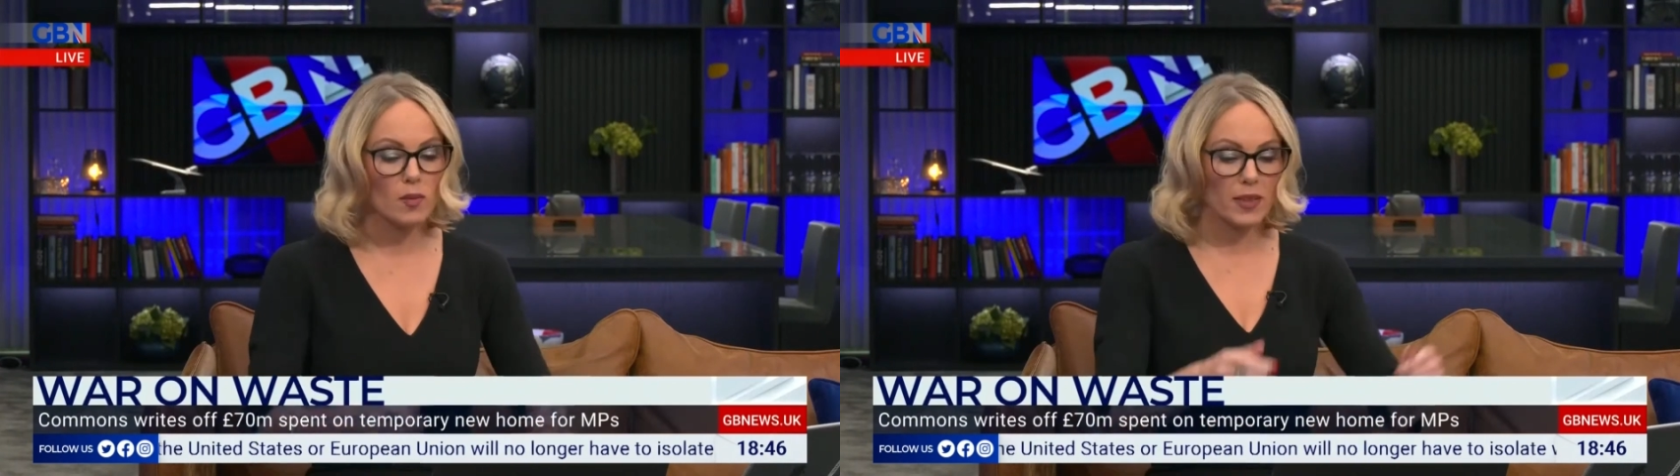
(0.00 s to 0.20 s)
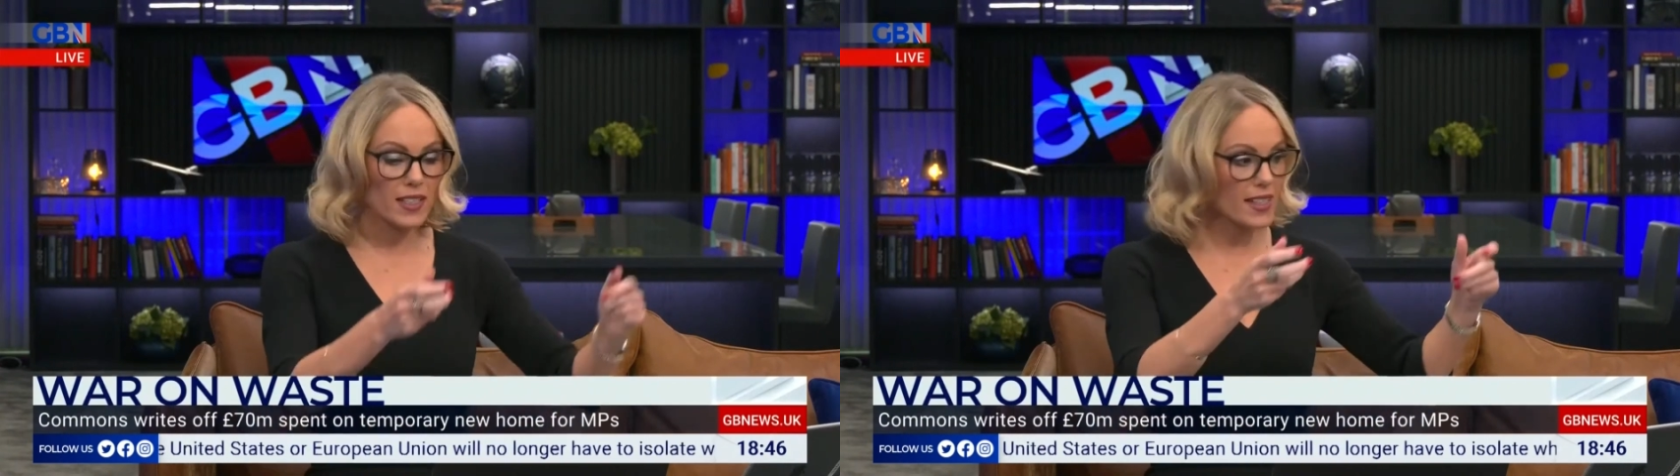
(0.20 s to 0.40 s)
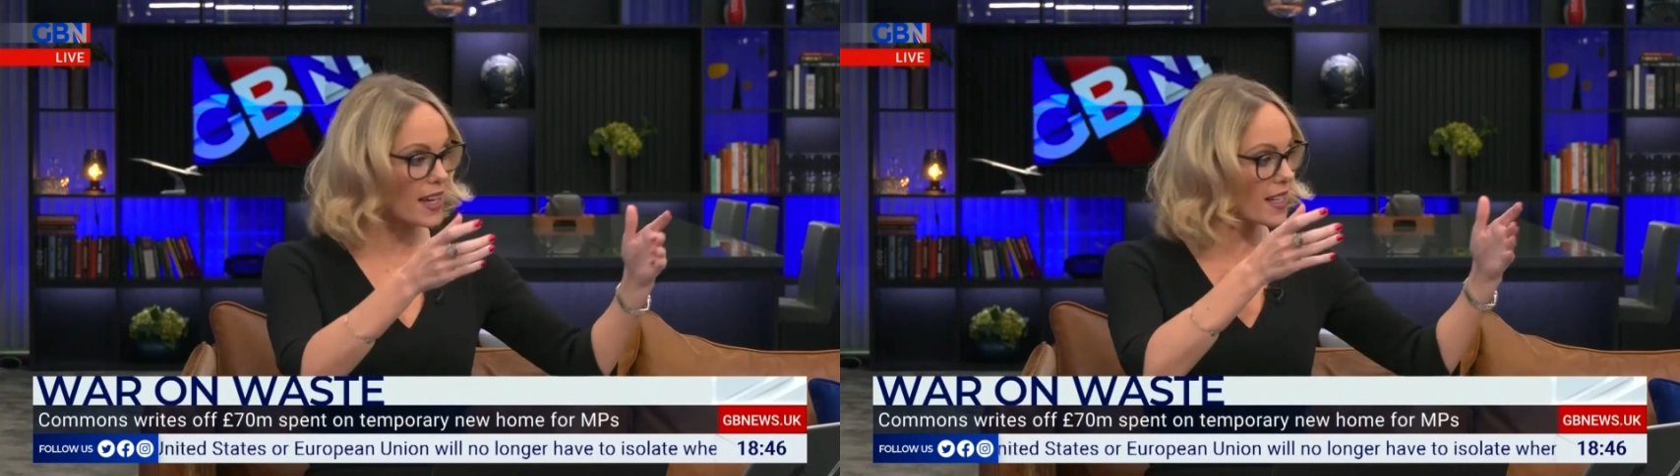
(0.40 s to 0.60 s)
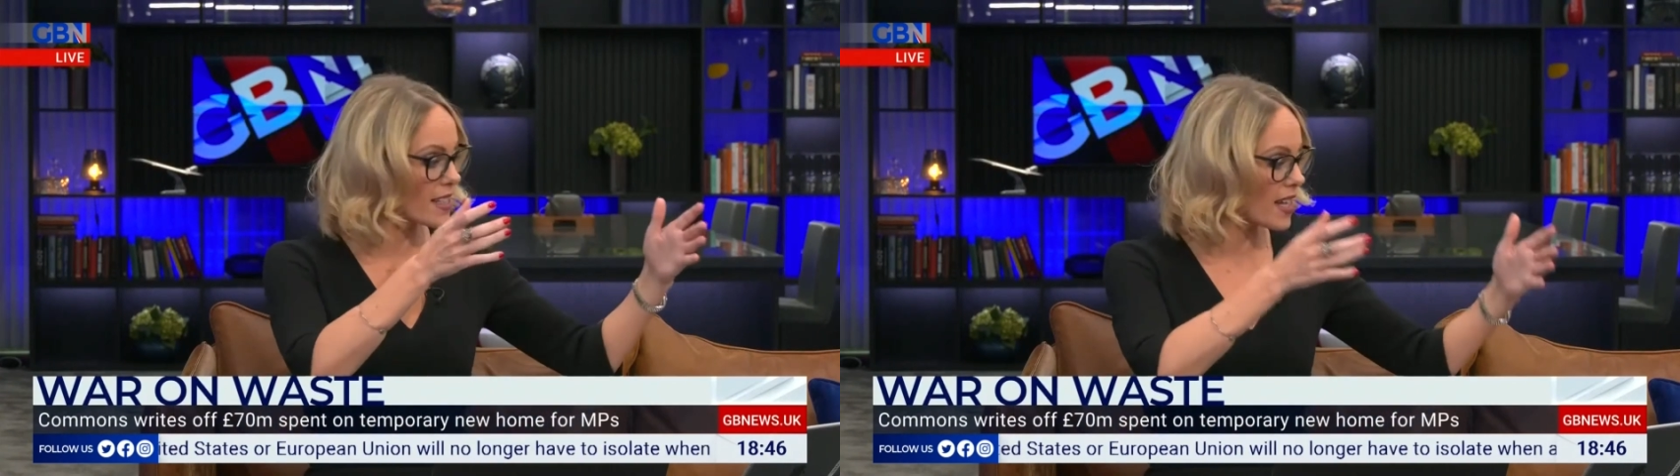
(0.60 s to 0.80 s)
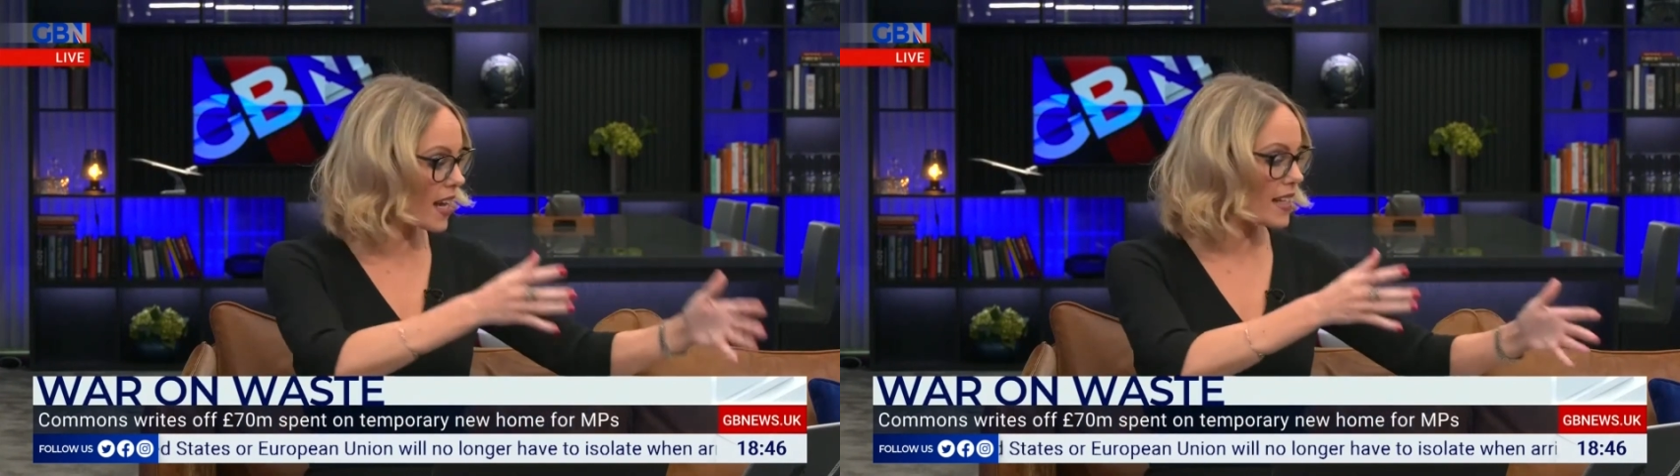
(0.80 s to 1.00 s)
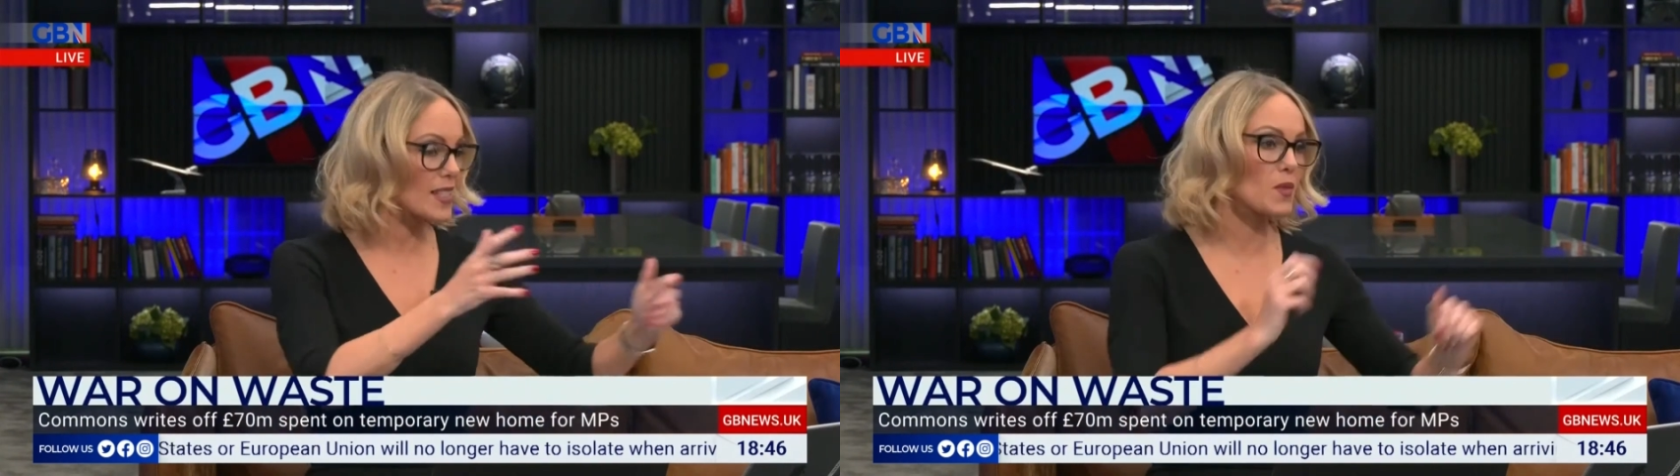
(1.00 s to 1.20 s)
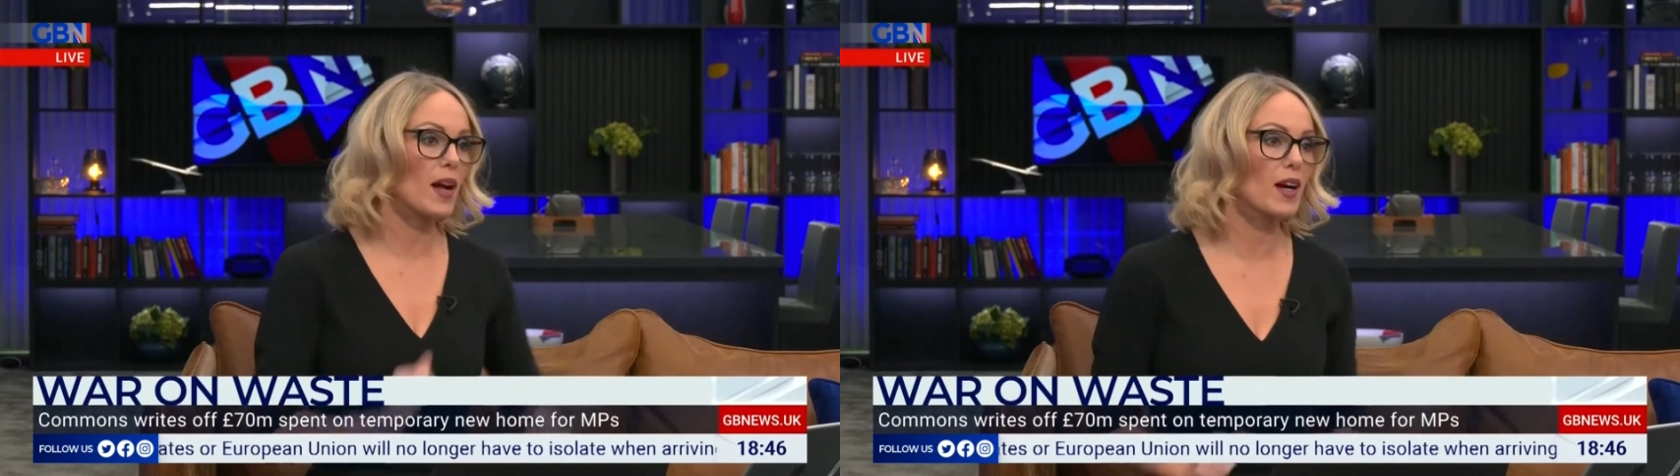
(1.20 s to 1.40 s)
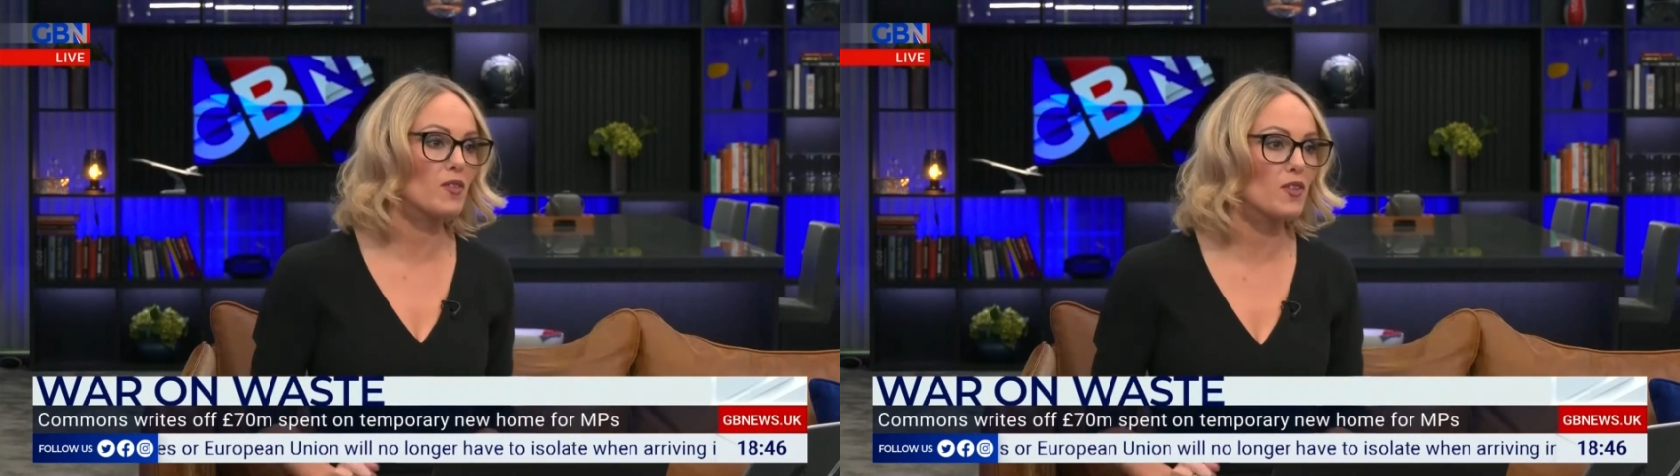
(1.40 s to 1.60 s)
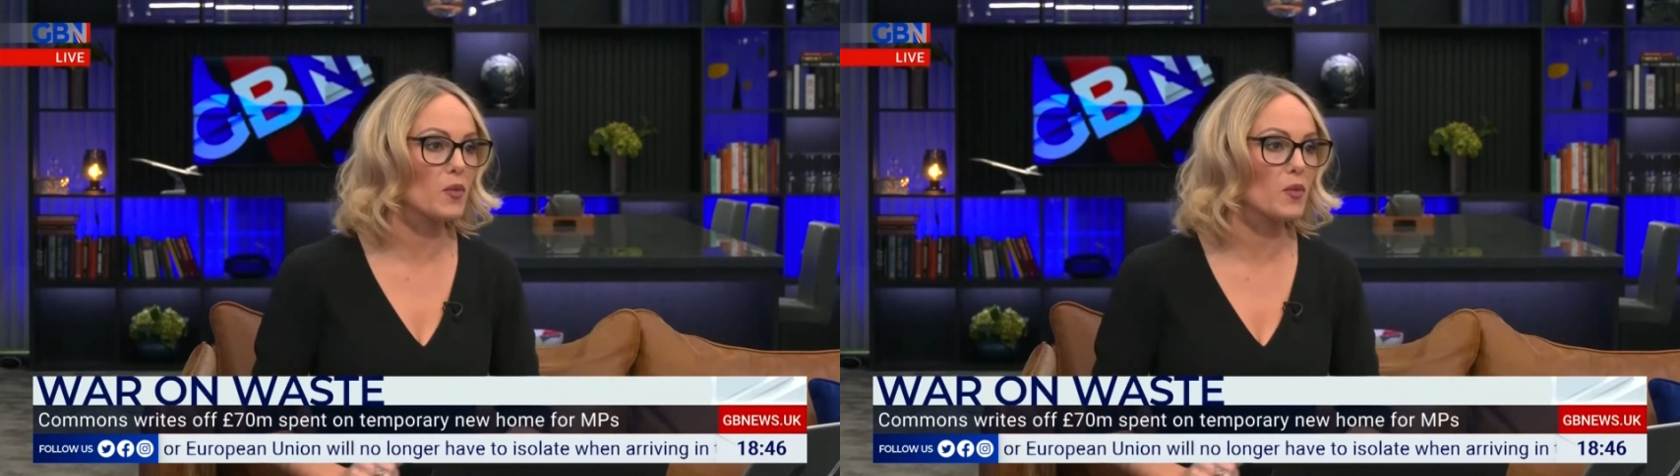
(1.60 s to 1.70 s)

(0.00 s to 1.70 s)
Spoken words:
because here's X amount